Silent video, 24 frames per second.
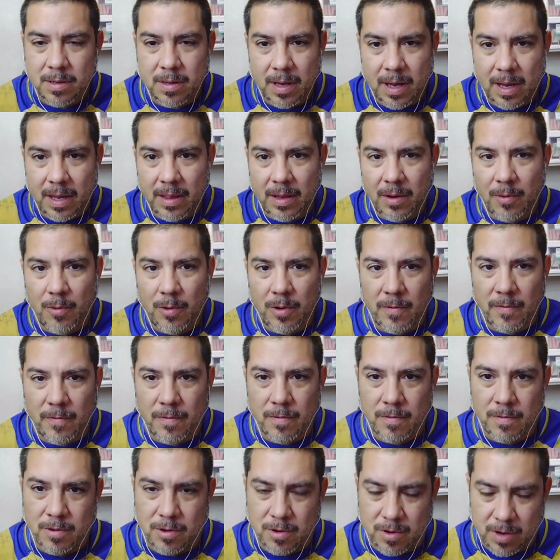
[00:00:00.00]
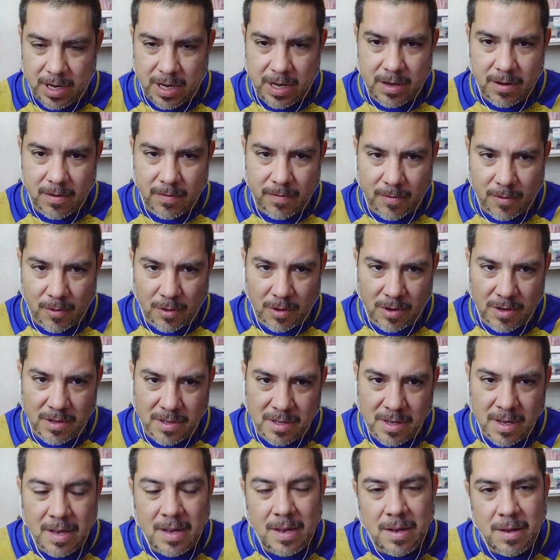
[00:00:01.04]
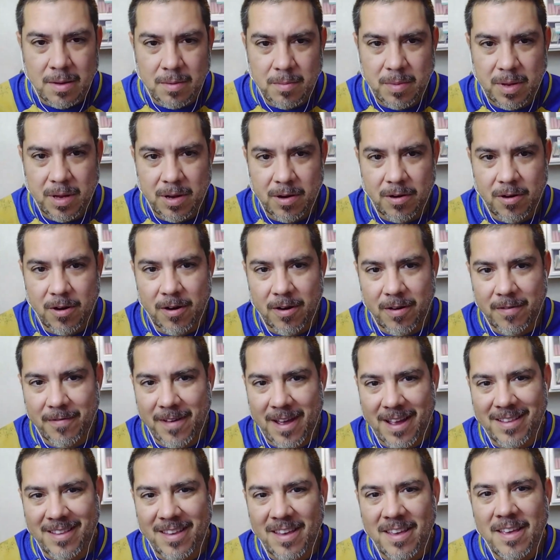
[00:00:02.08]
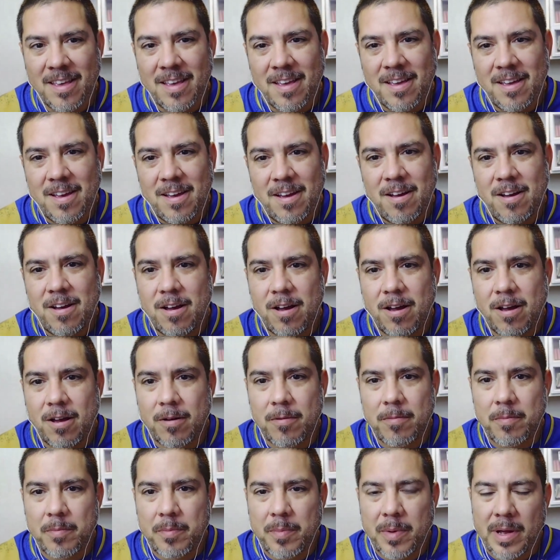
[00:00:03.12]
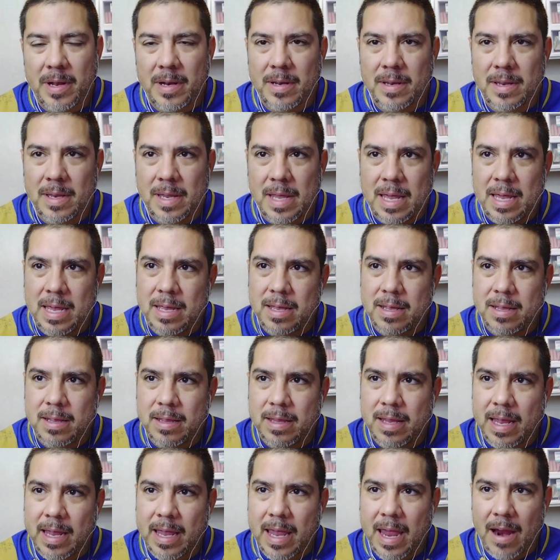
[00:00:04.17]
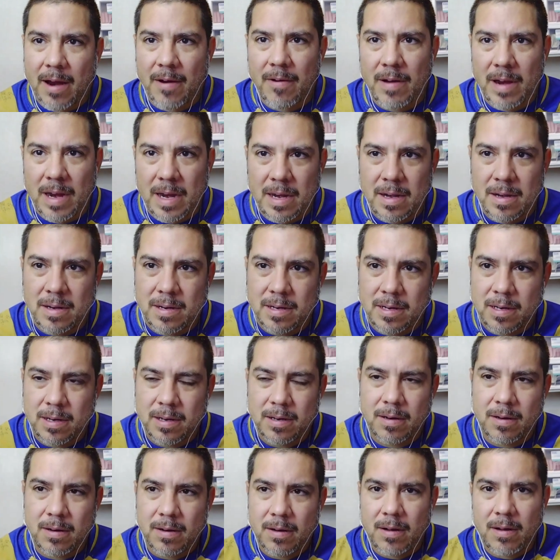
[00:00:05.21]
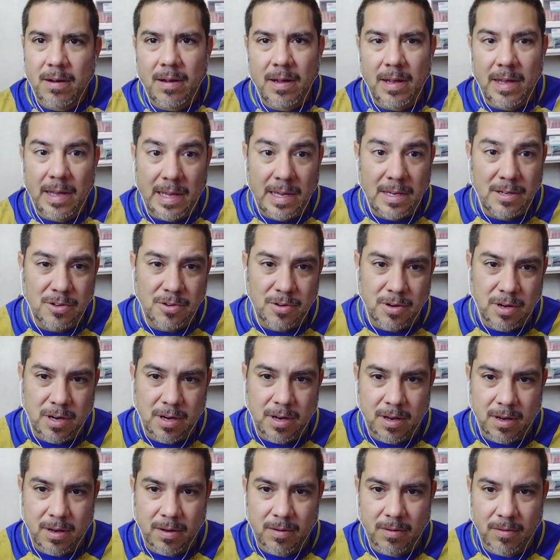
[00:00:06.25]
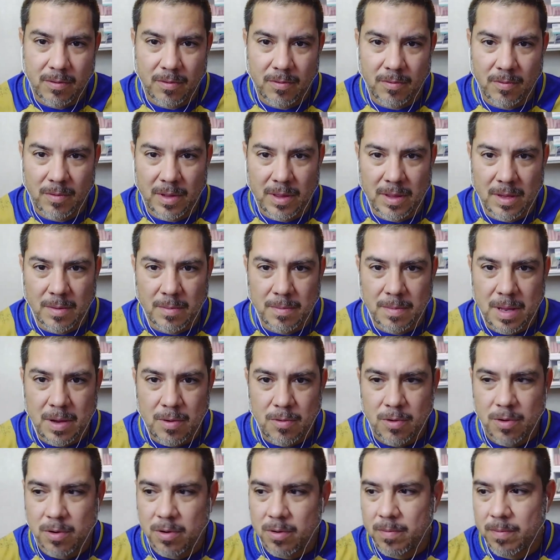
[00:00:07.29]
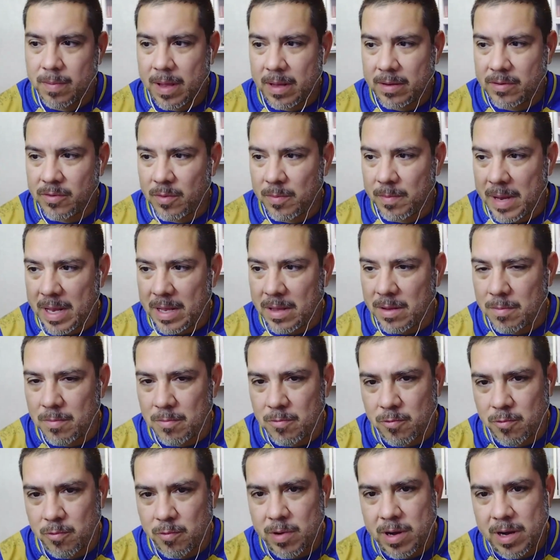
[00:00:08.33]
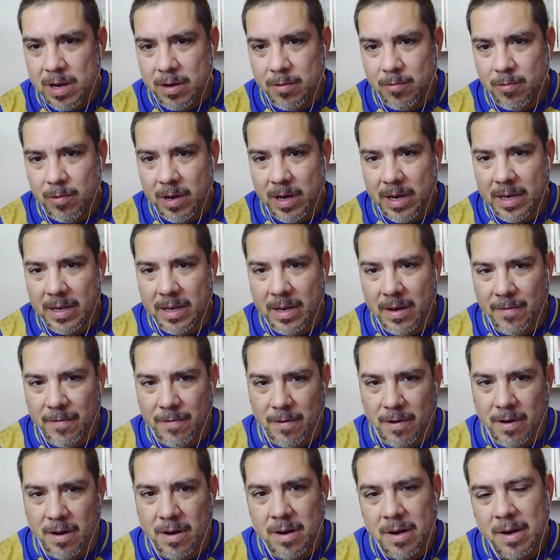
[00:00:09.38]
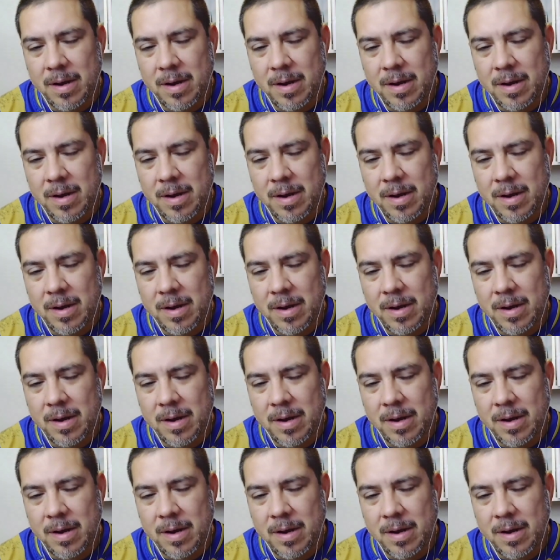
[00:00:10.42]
and they were unique, of course, being an artifact. But they carried a history with them. That's what made them really really different